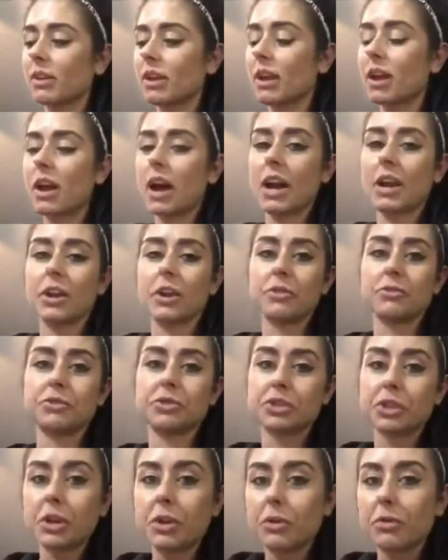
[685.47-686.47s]
Got a new
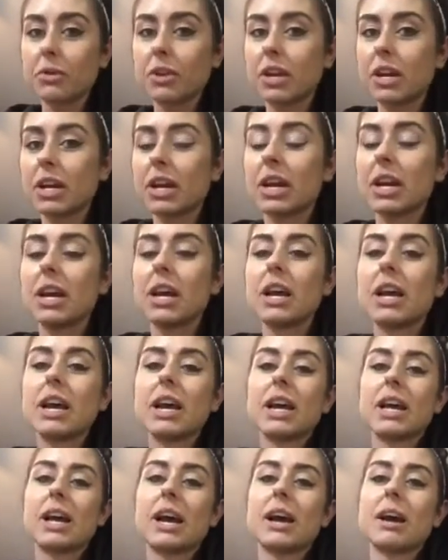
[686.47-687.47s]
suit
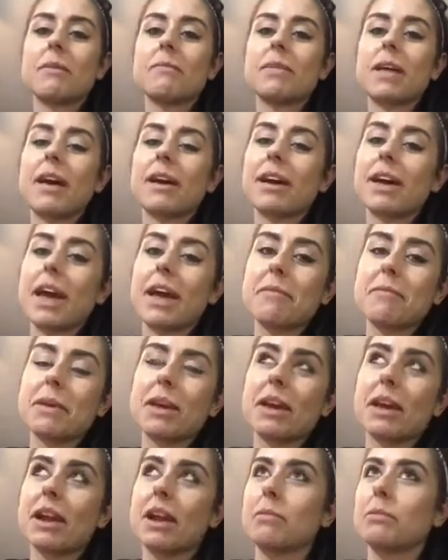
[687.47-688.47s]
that came
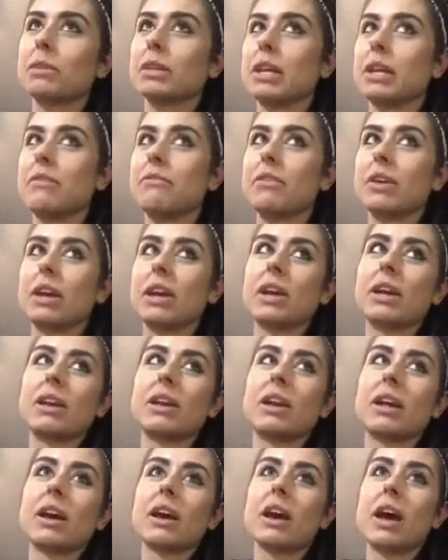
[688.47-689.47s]
in, I believe,
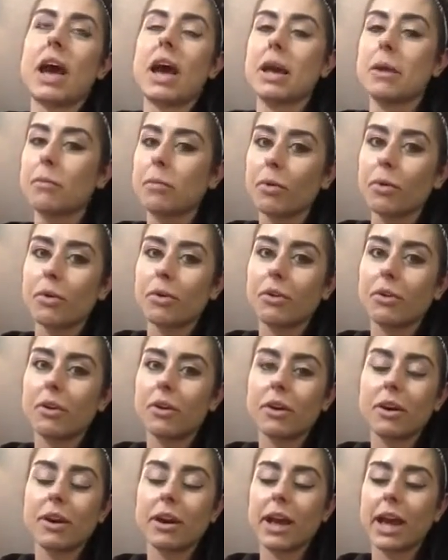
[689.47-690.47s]
in April,
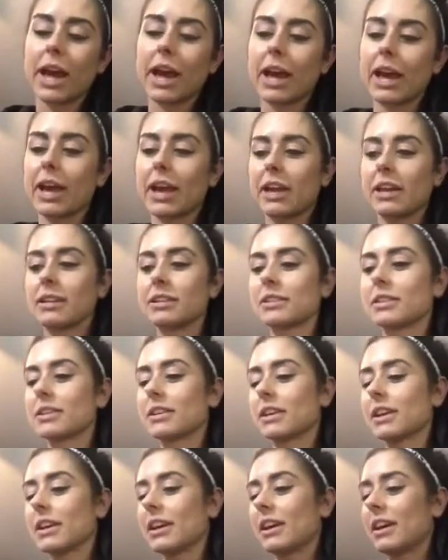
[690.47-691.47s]
and
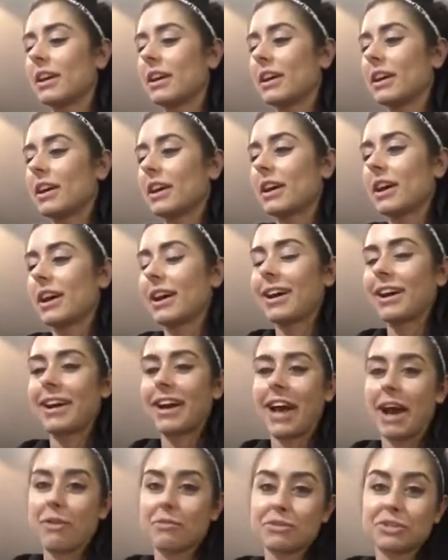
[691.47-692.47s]

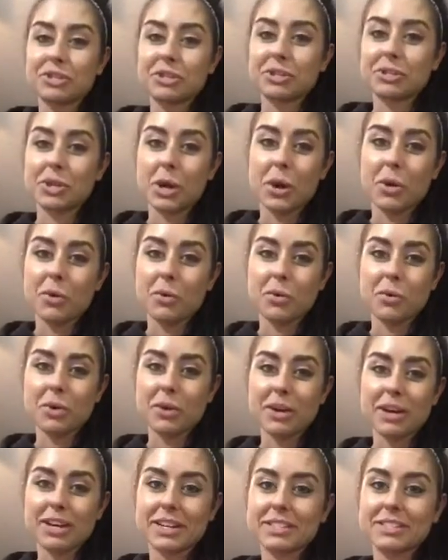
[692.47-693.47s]
I was just so
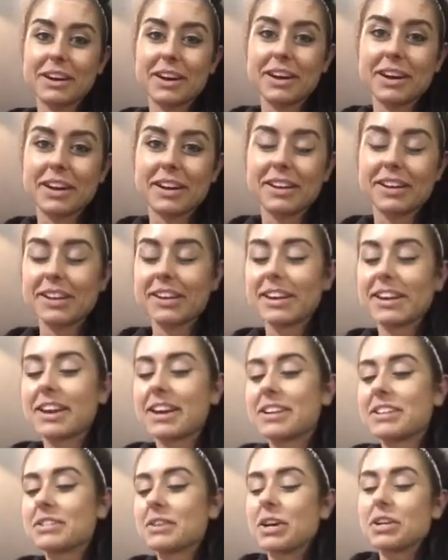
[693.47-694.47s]
excited.
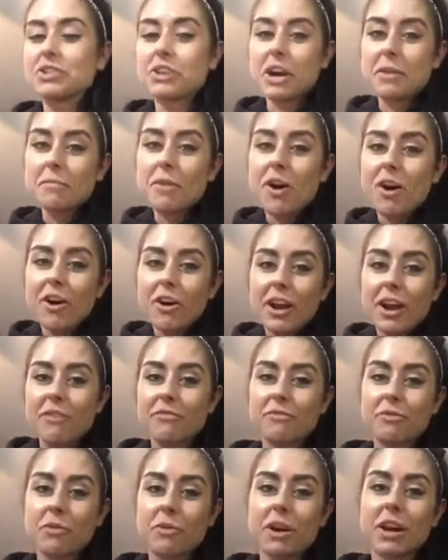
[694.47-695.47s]
So I trained my heart out
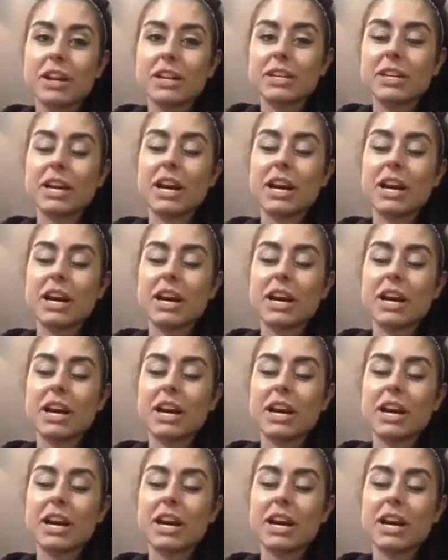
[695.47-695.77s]
for it.